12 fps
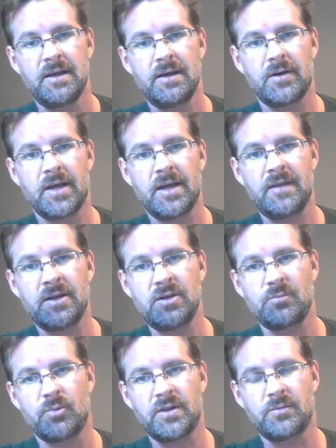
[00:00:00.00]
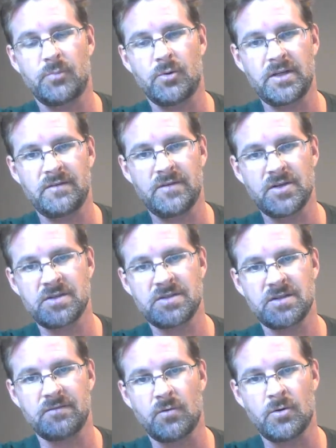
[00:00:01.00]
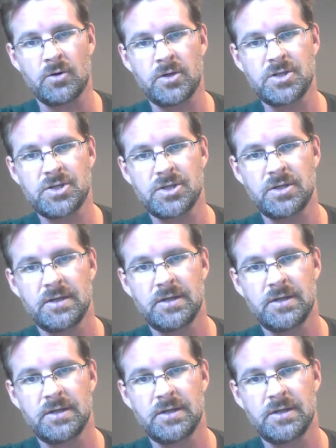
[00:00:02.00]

Okay, then you point to point divisions of orange